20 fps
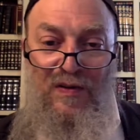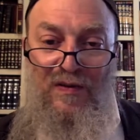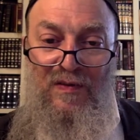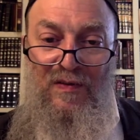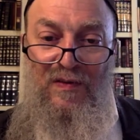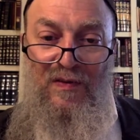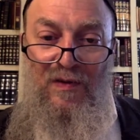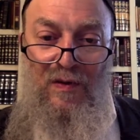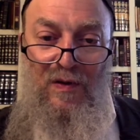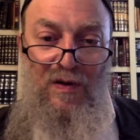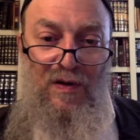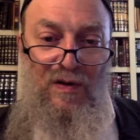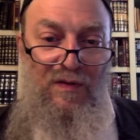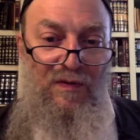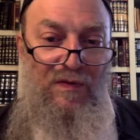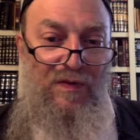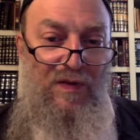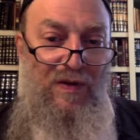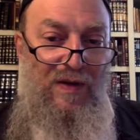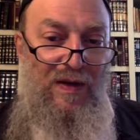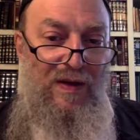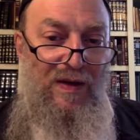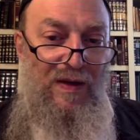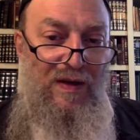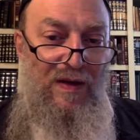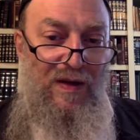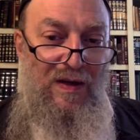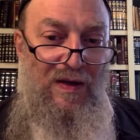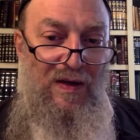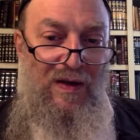is a
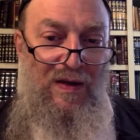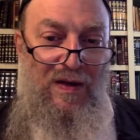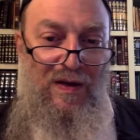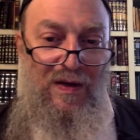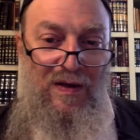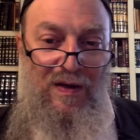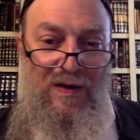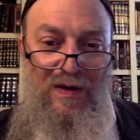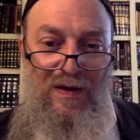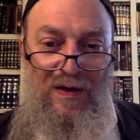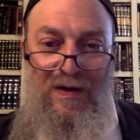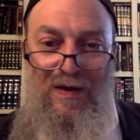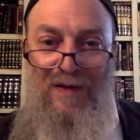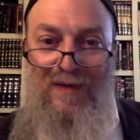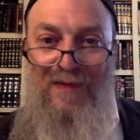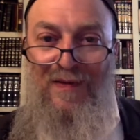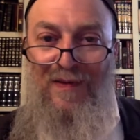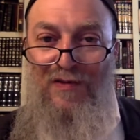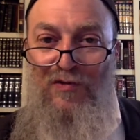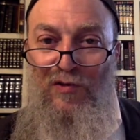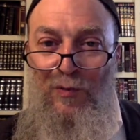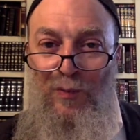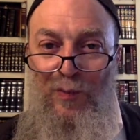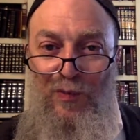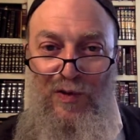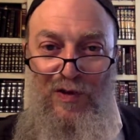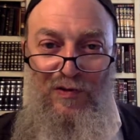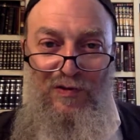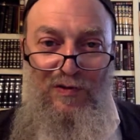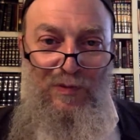very essential
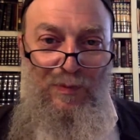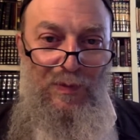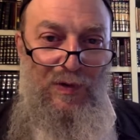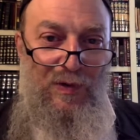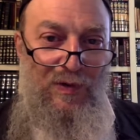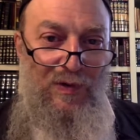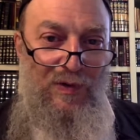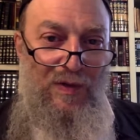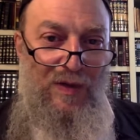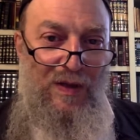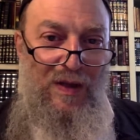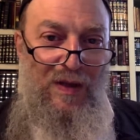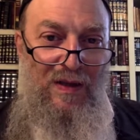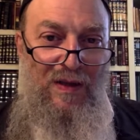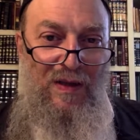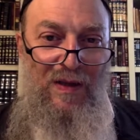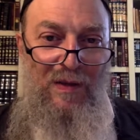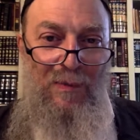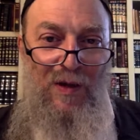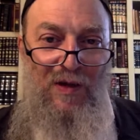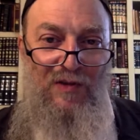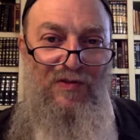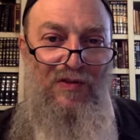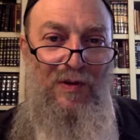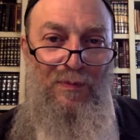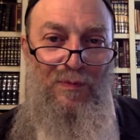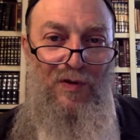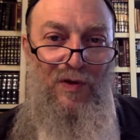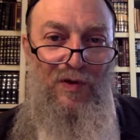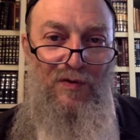principle that the Baal
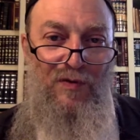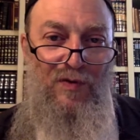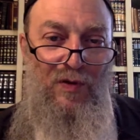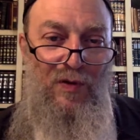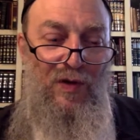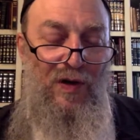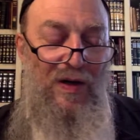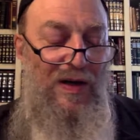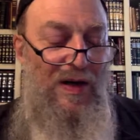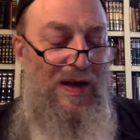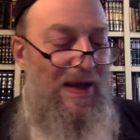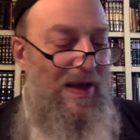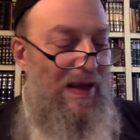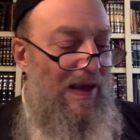Shem Tov taught,